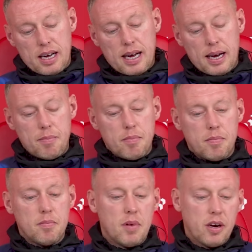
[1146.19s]

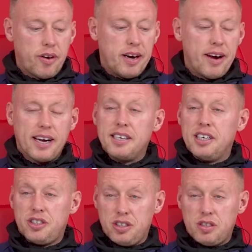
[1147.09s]
um, a great
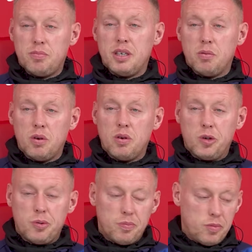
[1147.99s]
recognition to be award,
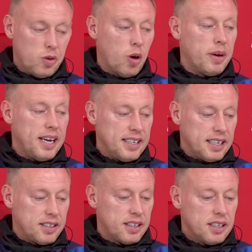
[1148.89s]
um,
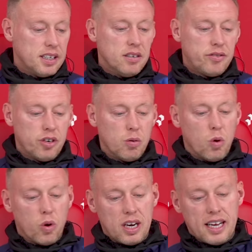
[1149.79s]
nominated for an
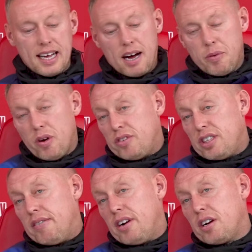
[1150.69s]
award like that. We
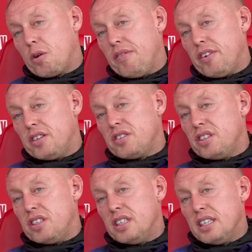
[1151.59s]
obviously have our
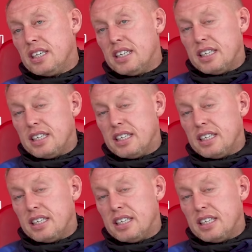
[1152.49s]
equivalents in